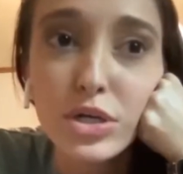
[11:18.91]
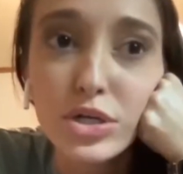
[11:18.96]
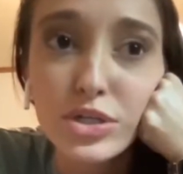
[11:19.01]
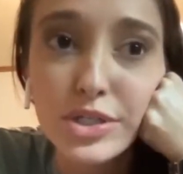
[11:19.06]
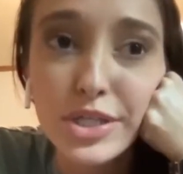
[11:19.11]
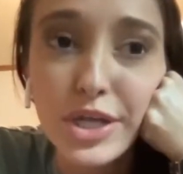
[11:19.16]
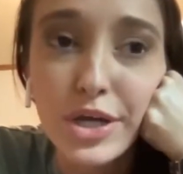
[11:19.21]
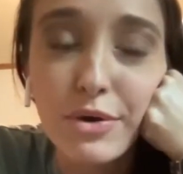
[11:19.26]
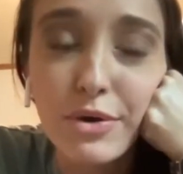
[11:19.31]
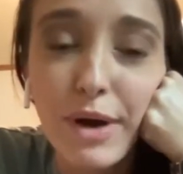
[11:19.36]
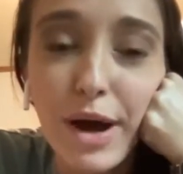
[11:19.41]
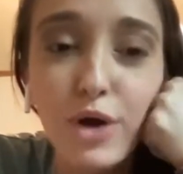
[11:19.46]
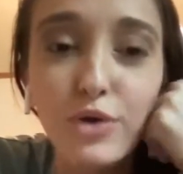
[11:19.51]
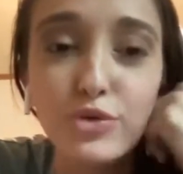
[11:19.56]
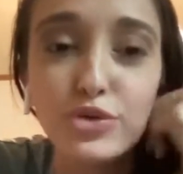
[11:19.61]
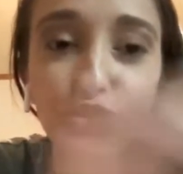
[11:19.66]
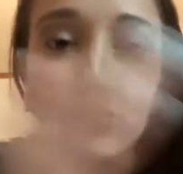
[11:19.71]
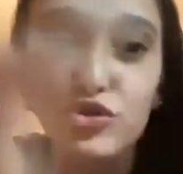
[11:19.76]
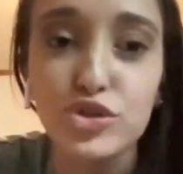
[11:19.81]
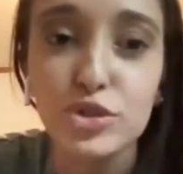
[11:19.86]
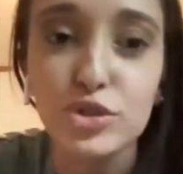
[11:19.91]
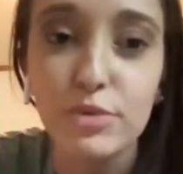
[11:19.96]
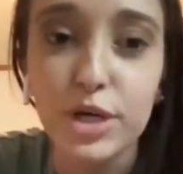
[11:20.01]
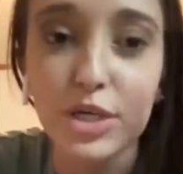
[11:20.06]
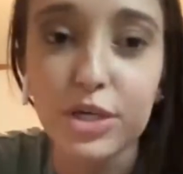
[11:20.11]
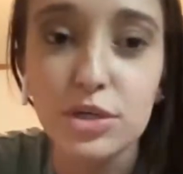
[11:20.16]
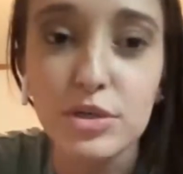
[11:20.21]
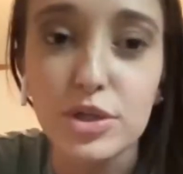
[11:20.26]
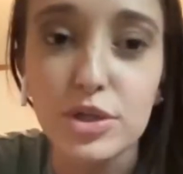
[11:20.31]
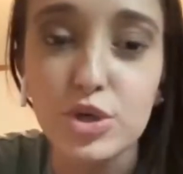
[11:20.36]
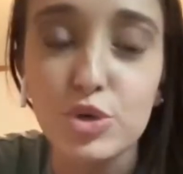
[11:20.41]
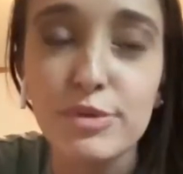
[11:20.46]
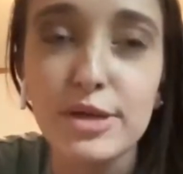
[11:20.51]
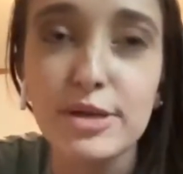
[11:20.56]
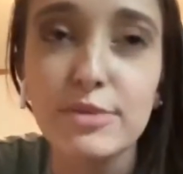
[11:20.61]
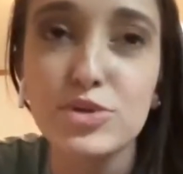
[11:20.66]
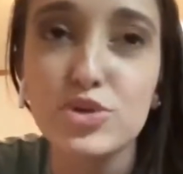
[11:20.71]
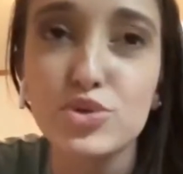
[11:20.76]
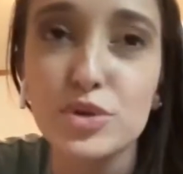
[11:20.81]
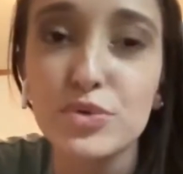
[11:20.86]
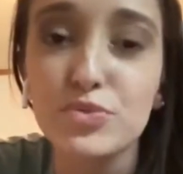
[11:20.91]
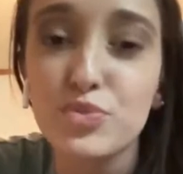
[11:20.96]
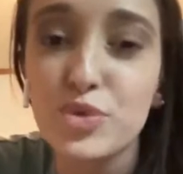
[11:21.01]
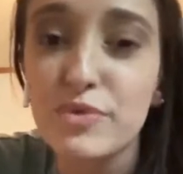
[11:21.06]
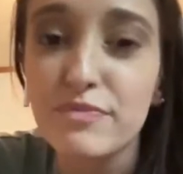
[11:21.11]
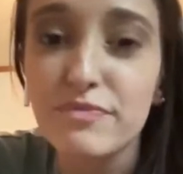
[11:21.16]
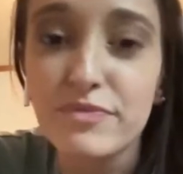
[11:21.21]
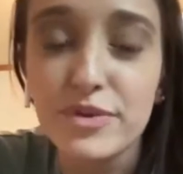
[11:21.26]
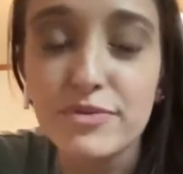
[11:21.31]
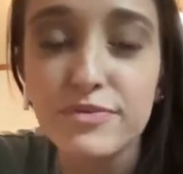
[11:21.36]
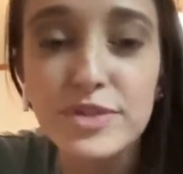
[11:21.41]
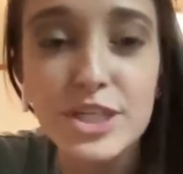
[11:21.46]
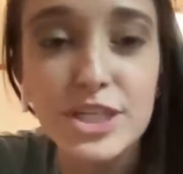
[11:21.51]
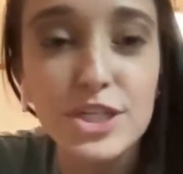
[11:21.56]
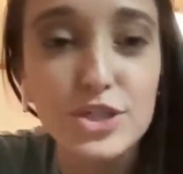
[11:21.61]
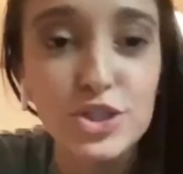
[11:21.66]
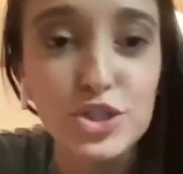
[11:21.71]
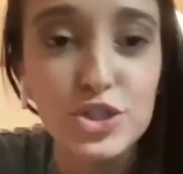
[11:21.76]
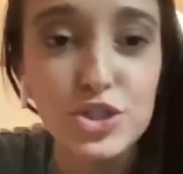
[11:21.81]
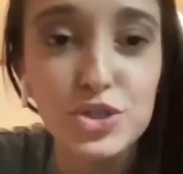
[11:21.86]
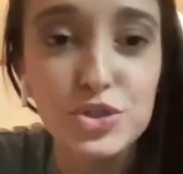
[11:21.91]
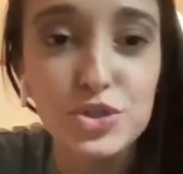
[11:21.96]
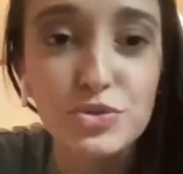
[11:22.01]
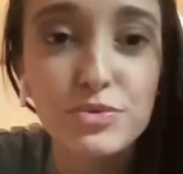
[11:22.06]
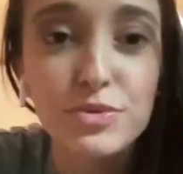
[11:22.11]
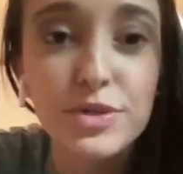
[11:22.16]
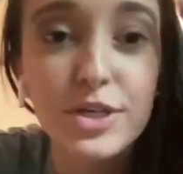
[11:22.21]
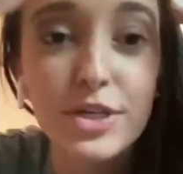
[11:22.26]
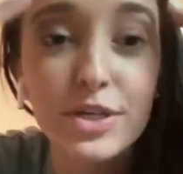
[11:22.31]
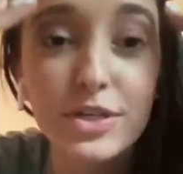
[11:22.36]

So I'll usually work a little bit between 115 to two.